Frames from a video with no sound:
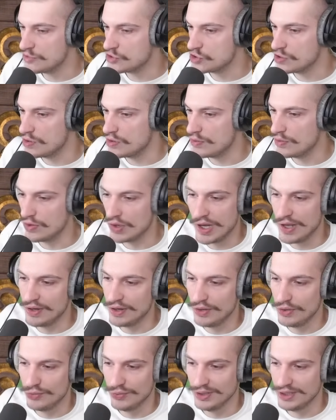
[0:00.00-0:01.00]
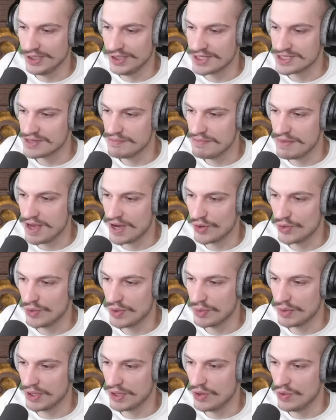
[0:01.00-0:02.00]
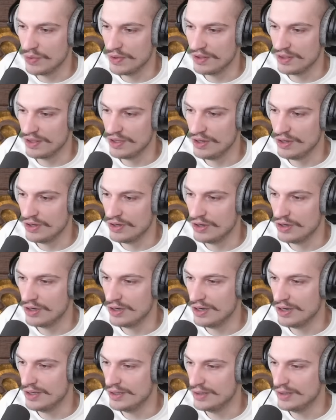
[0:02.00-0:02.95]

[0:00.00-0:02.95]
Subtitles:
So it really doesn't matter what we go with here.